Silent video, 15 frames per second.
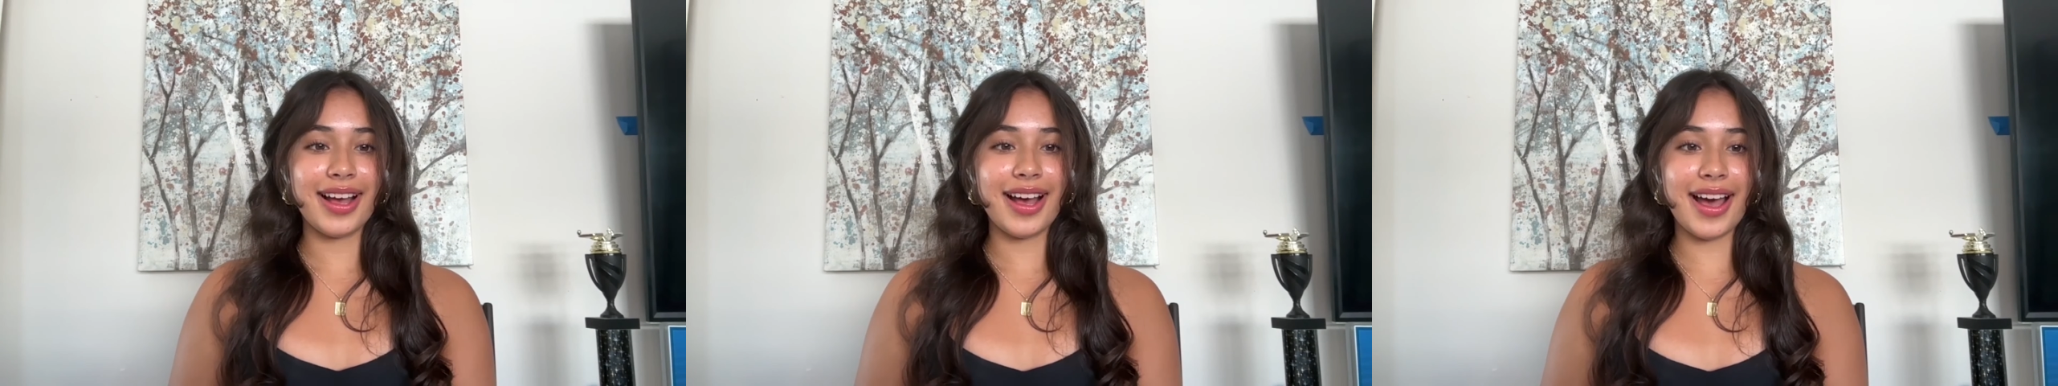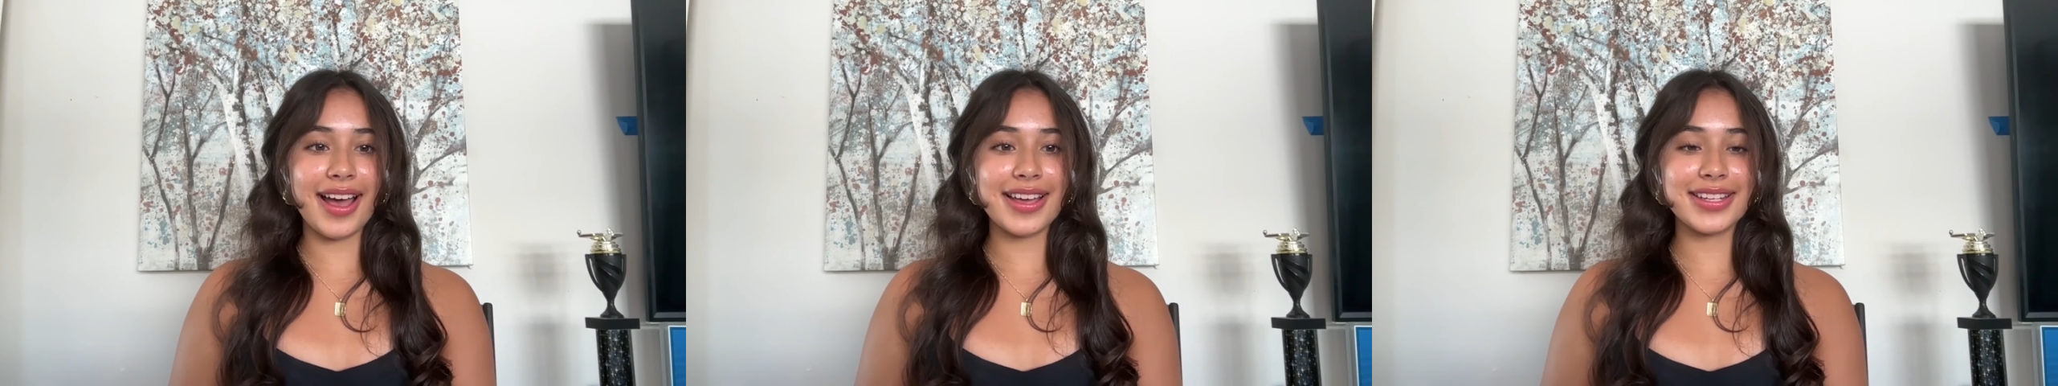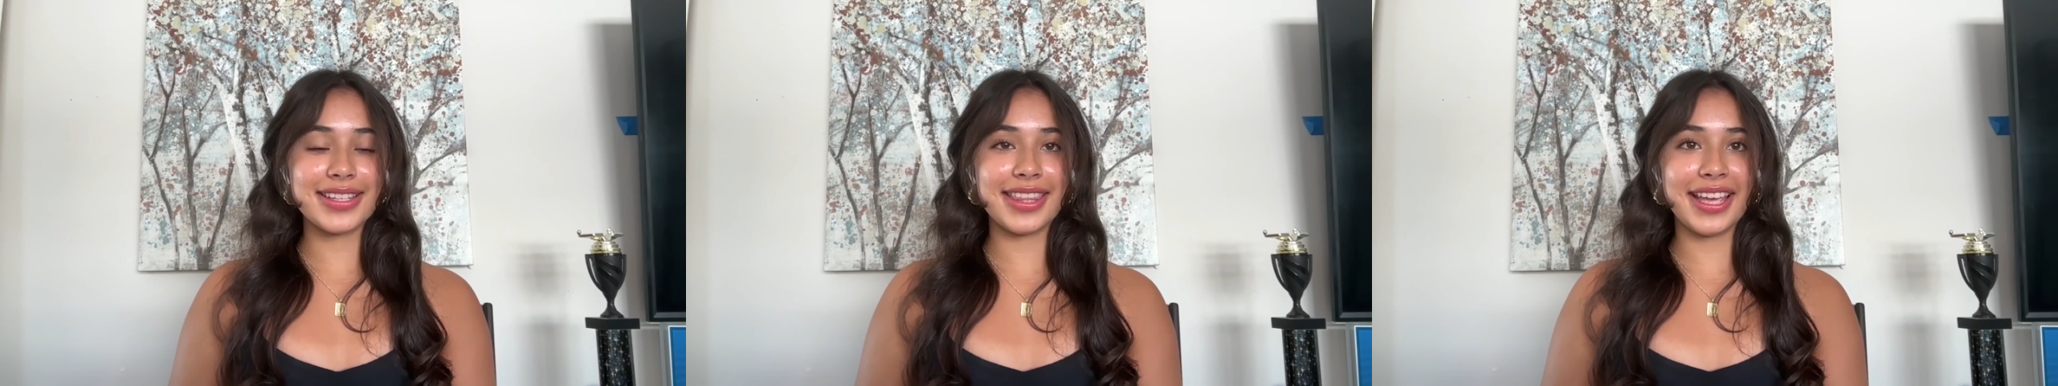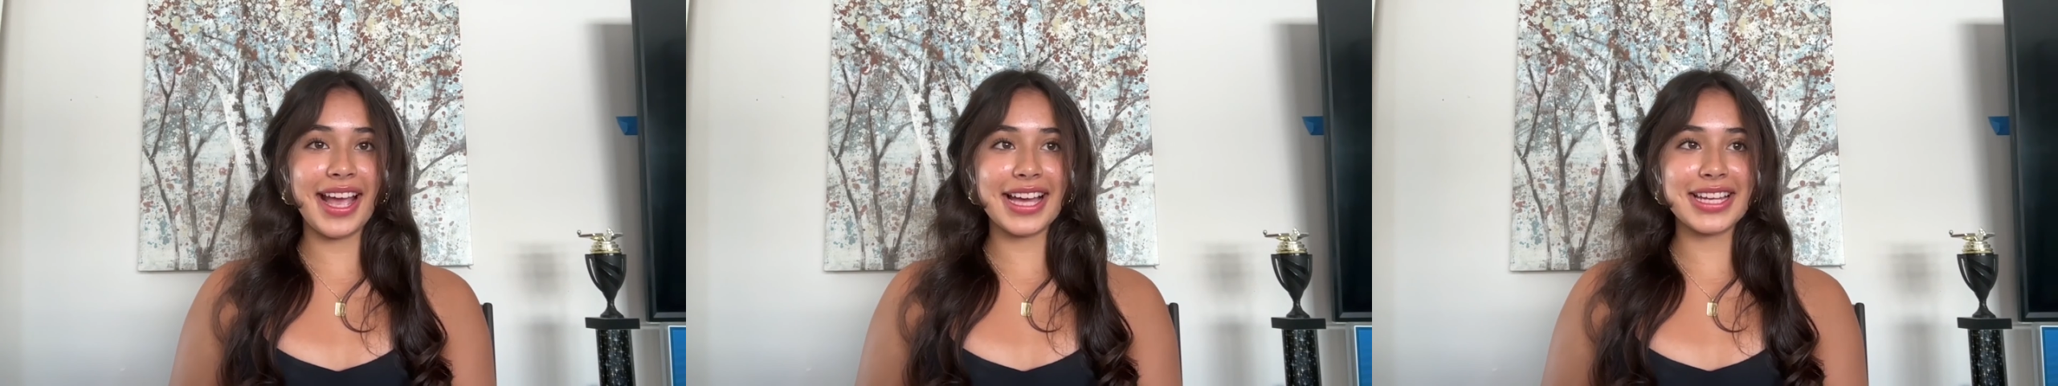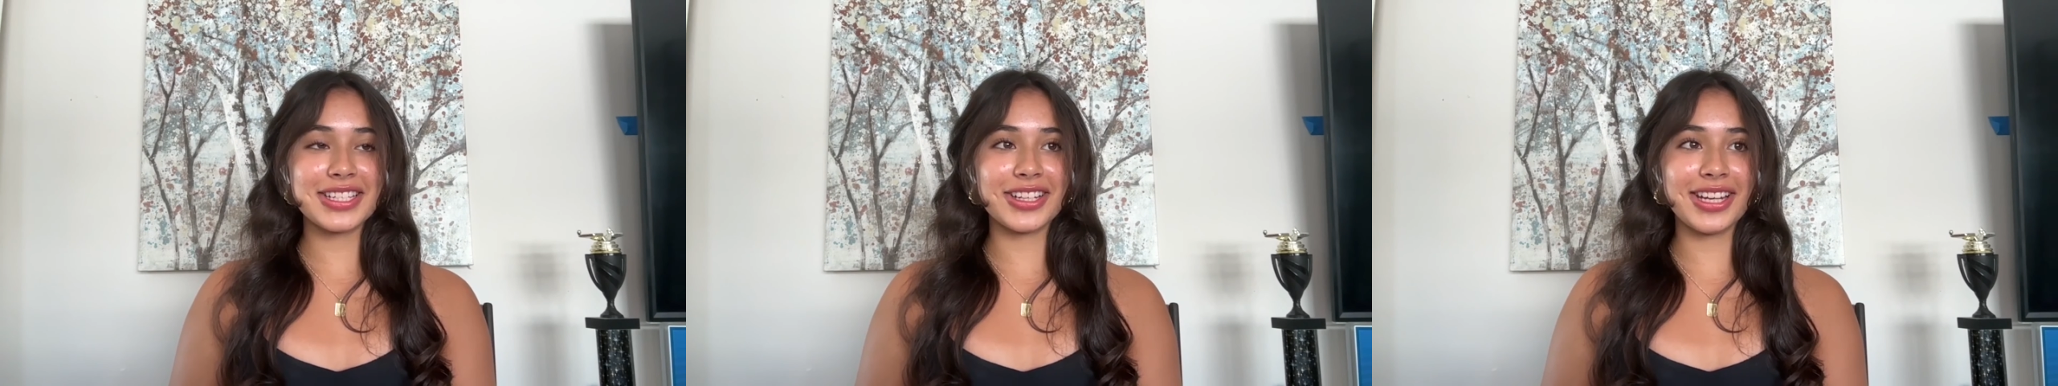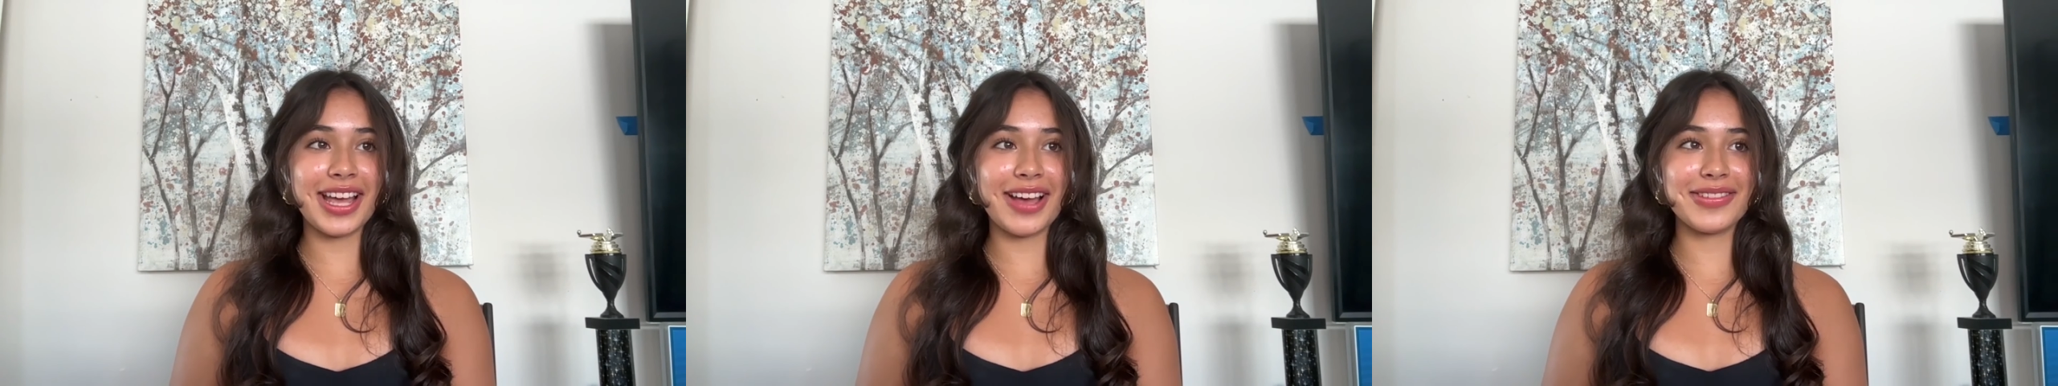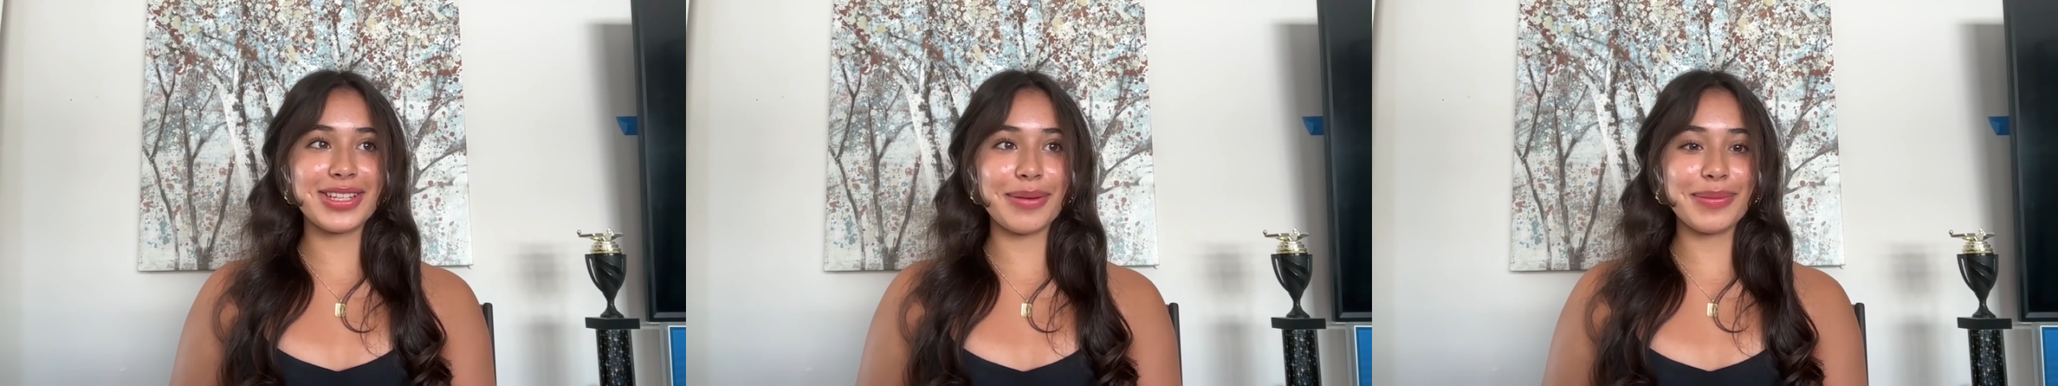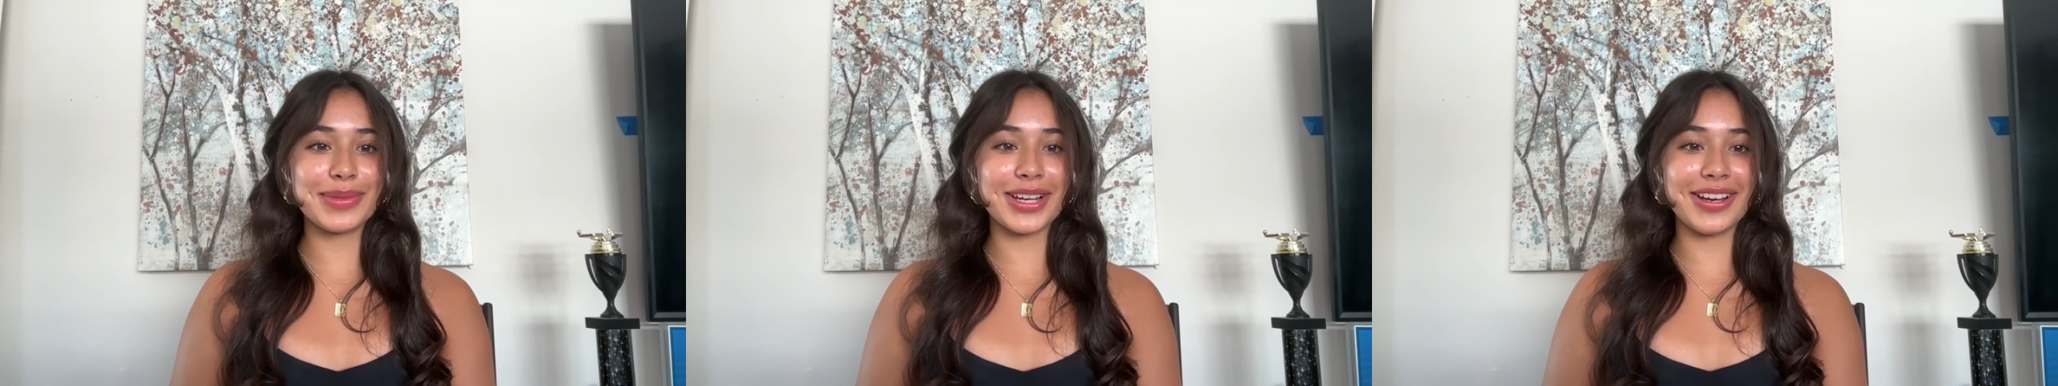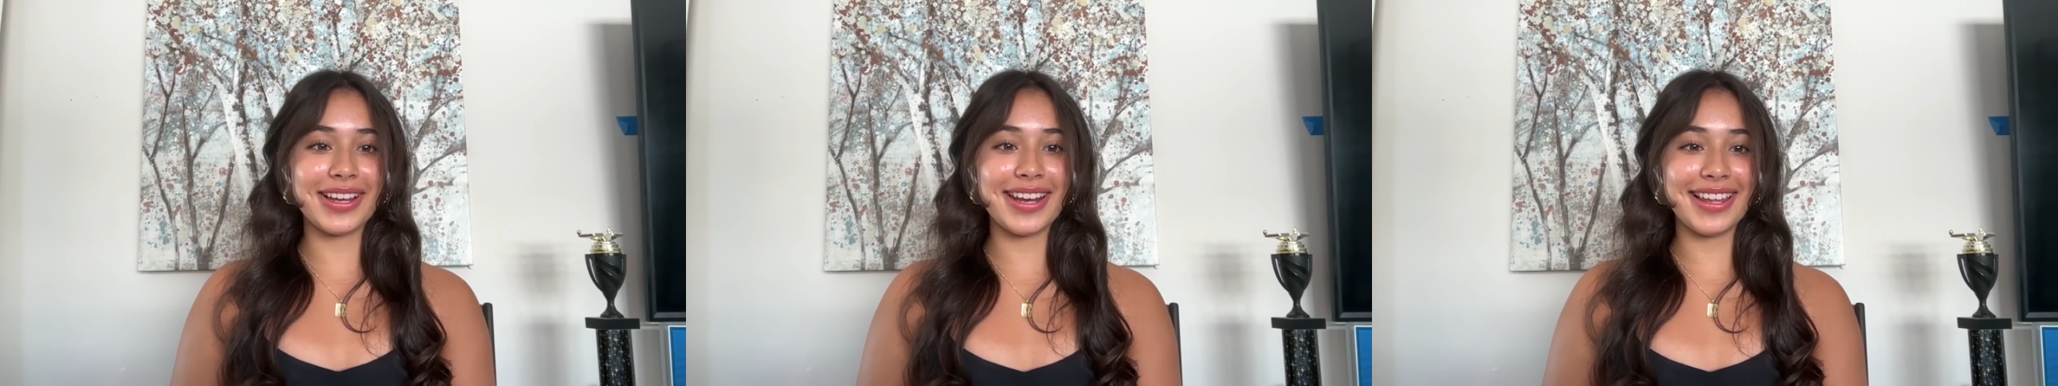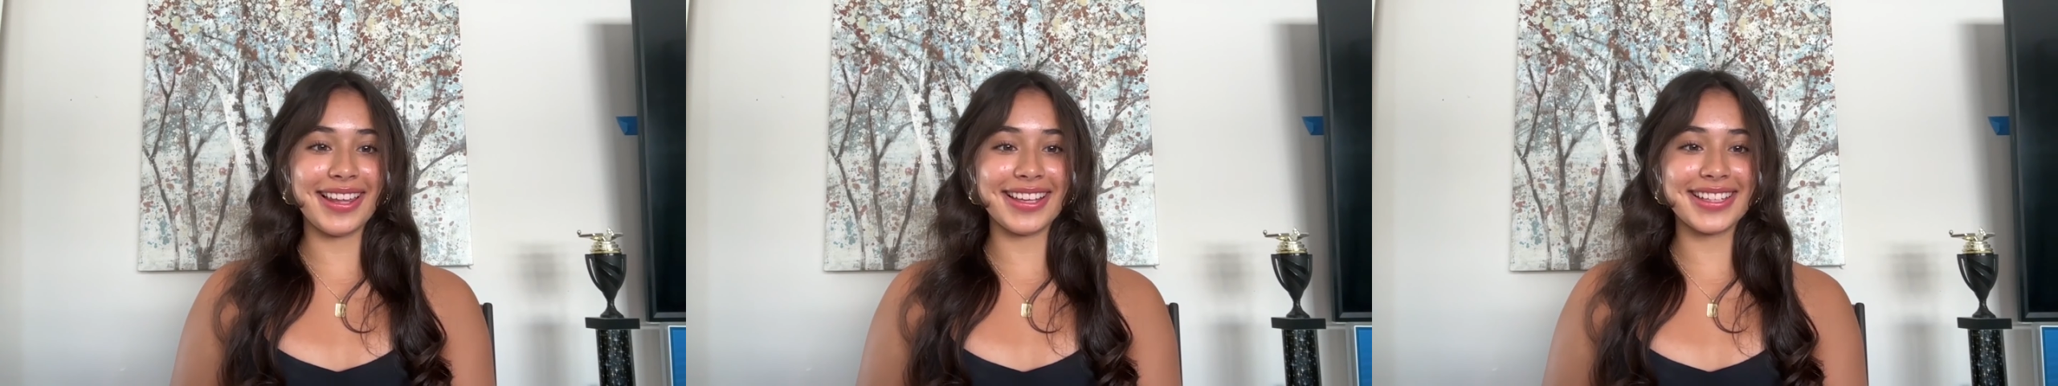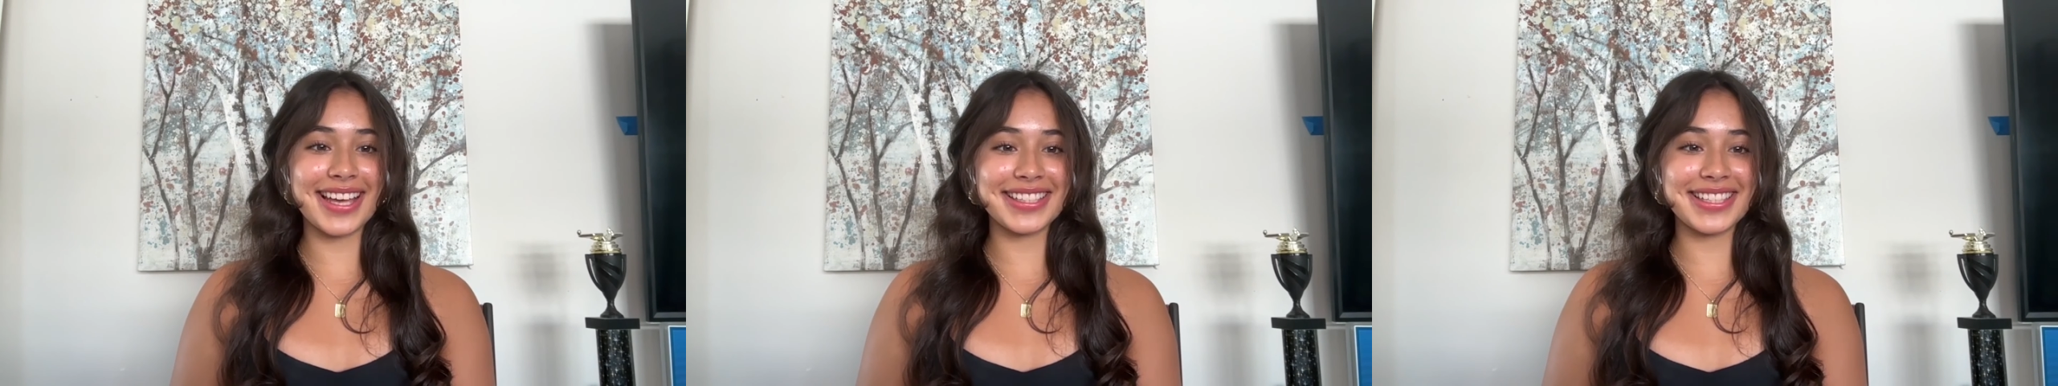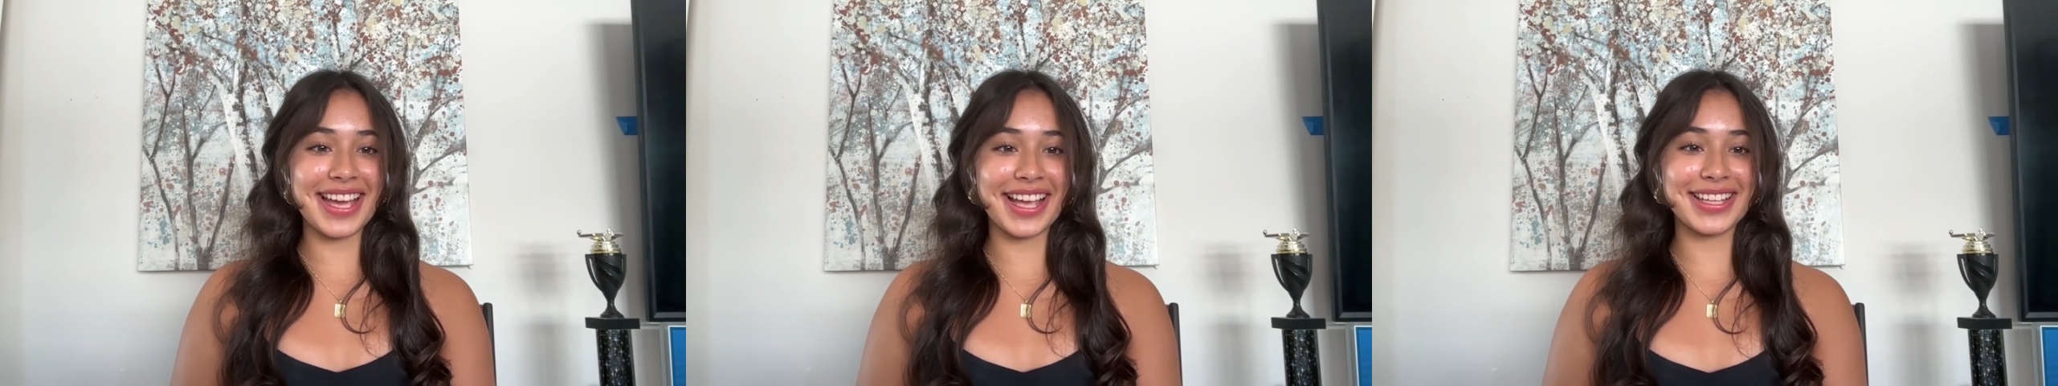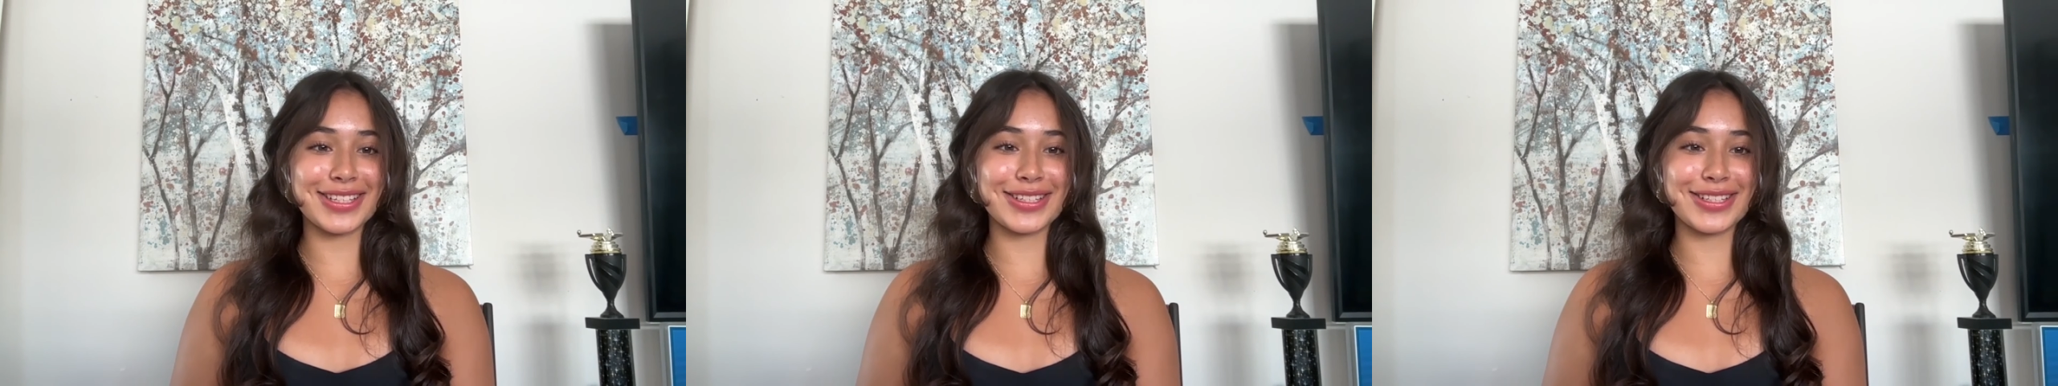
I okay. think I shouldn't have jumped on at like 10 seconds.